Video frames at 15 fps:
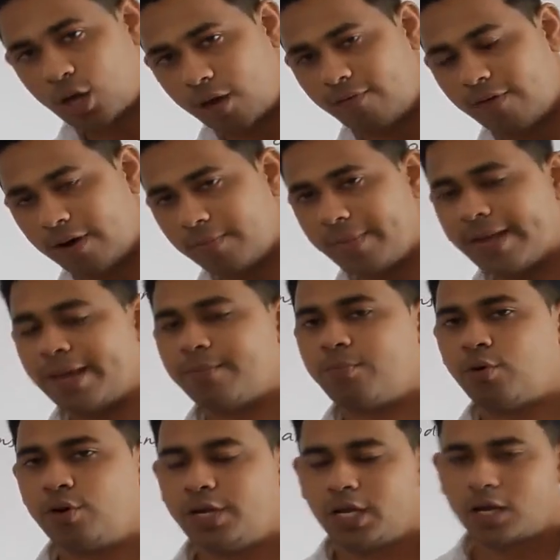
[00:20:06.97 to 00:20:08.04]
covered by a
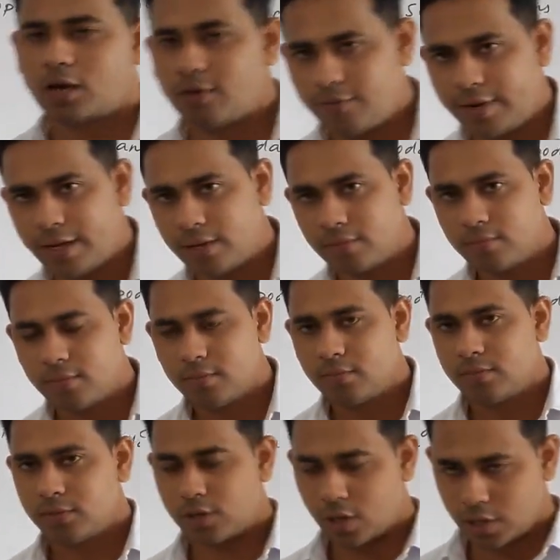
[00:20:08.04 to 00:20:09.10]
bony
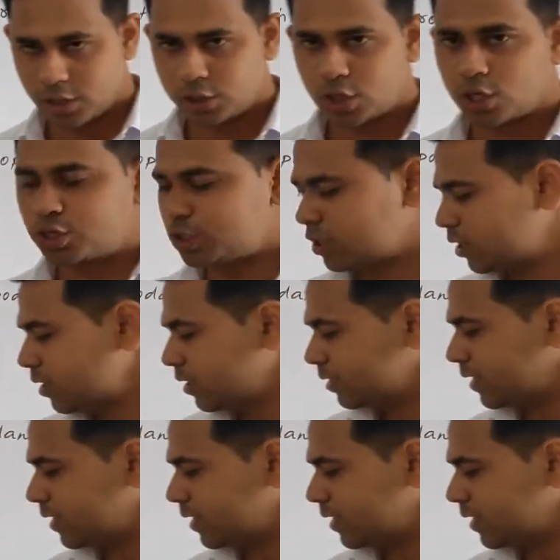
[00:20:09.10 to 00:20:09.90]
covering or a structure